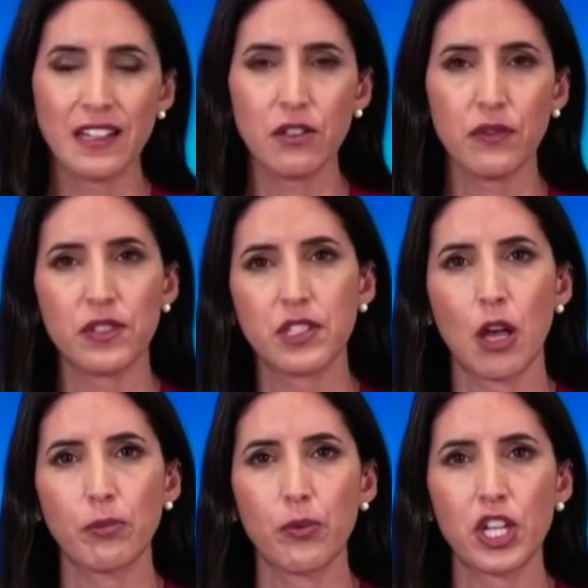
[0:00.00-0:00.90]
end of this
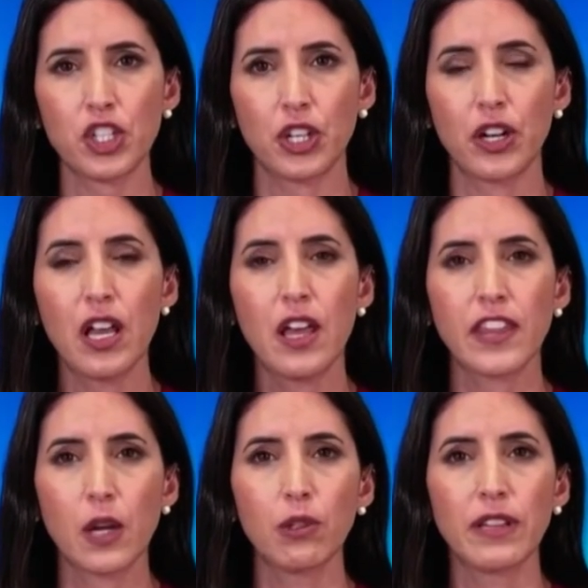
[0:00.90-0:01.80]
operation,
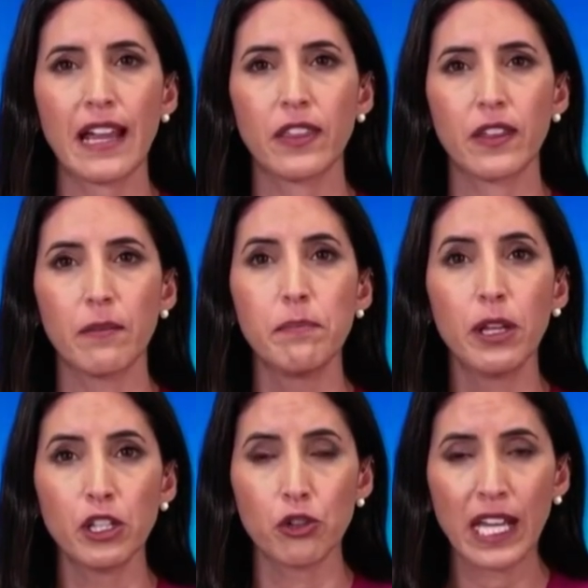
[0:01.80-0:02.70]
they will lack the
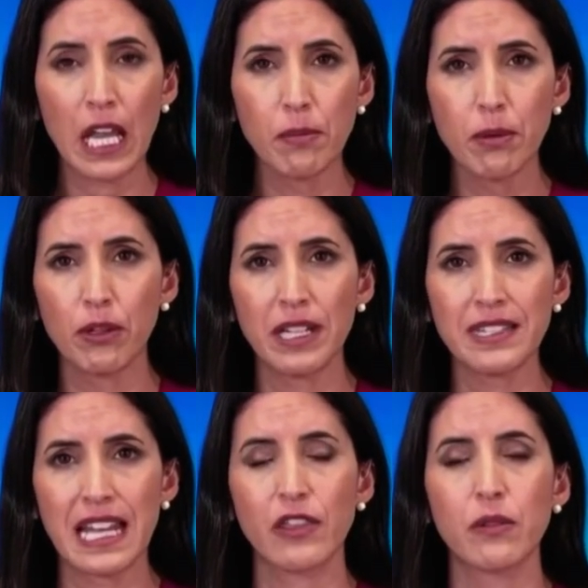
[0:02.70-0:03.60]
military
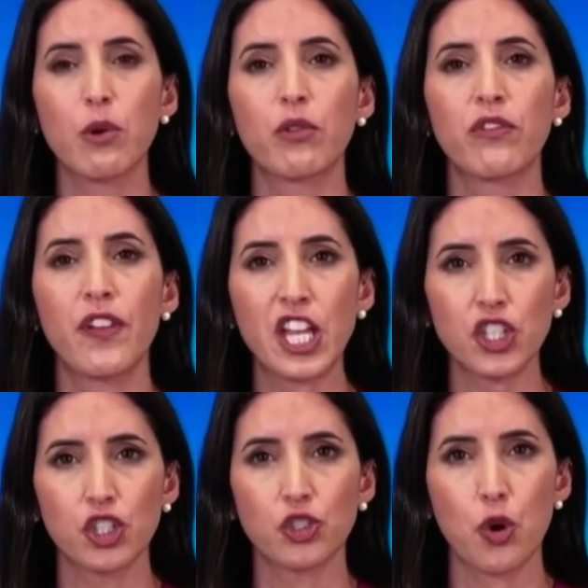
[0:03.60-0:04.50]
capabilities and the
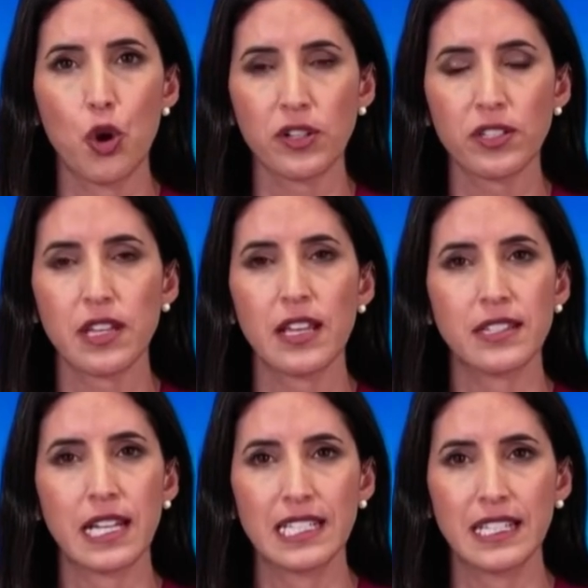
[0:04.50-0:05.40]
motivation to hurt us
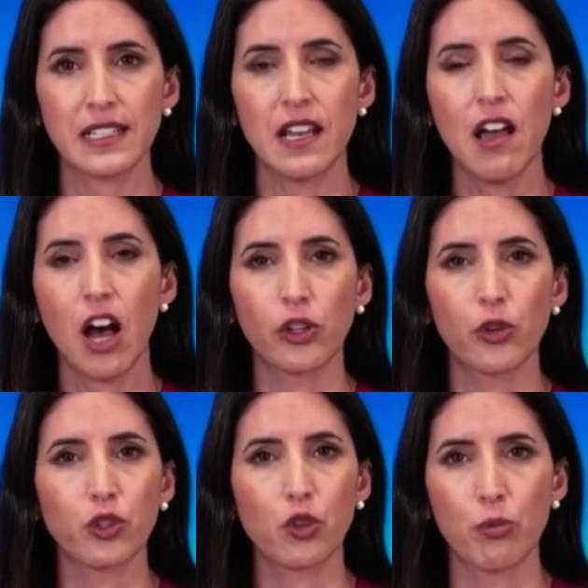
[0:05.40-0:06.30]
as they did on
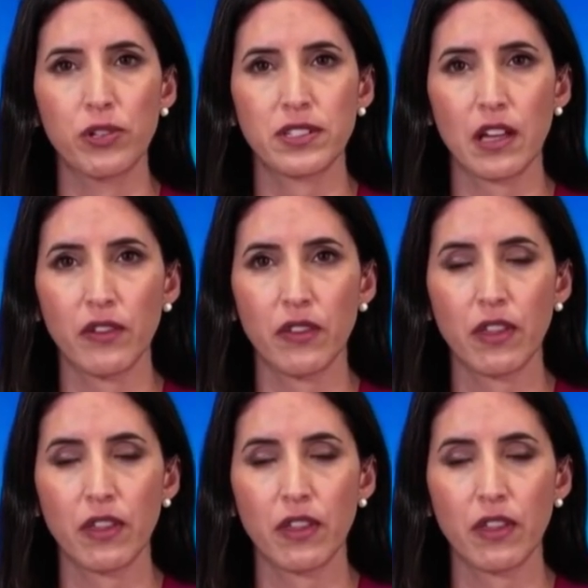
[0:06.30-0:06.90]
October 7th.